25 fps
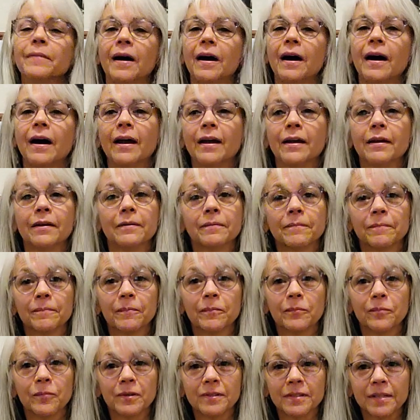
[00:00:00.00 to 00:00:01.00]
I
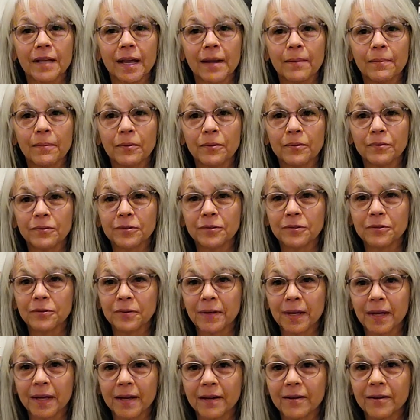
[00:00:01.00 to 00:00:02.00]
was able to
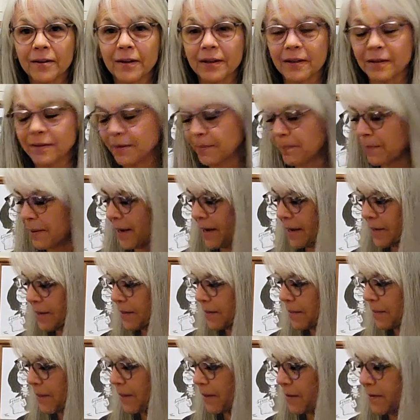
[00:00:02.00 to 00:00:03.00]
get in the past
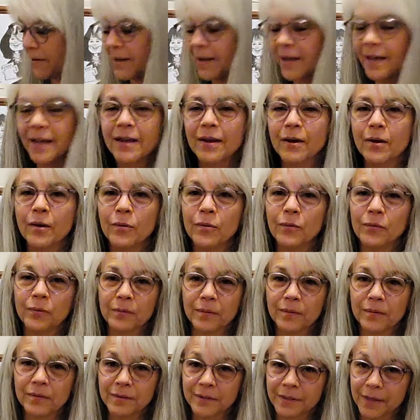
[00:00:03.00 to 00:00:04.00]
month.
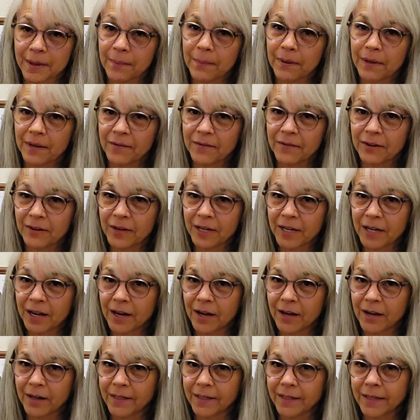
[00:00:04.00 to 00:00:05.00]
Somebody very
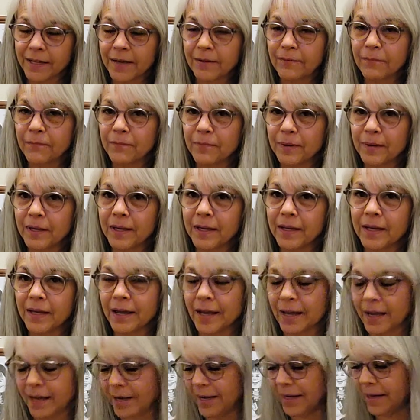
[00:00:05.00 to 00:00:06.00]
kind gave me
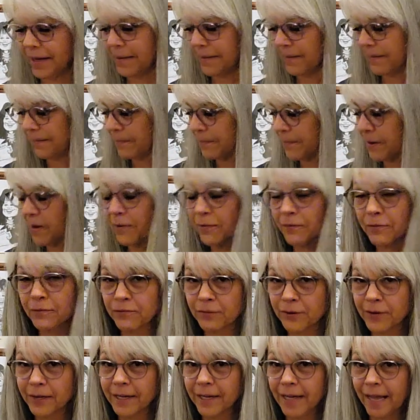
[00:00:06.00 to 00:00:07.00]
a
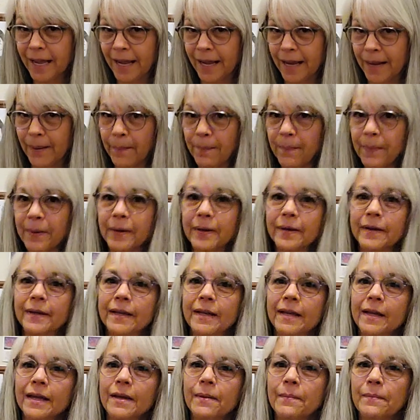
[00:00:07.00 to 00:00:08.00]
free amp
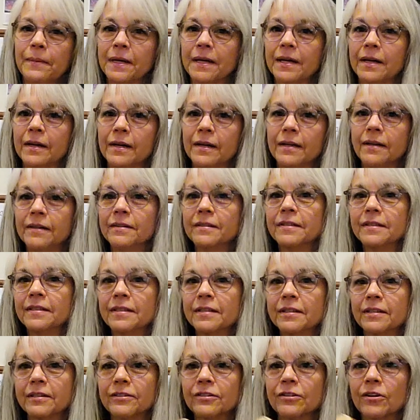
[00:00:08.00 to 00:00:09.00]
because this
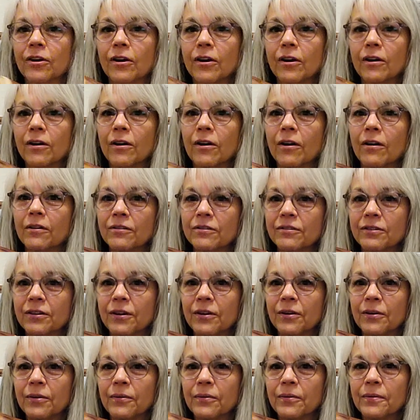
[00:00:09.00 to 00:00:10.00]
guitar
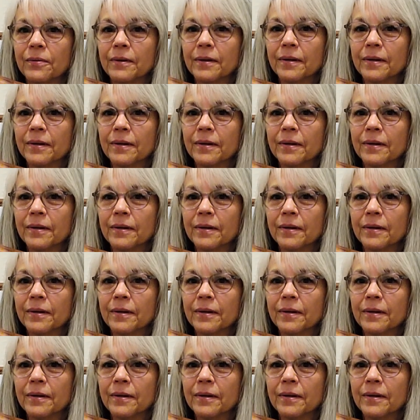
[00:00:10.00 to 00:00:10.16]
also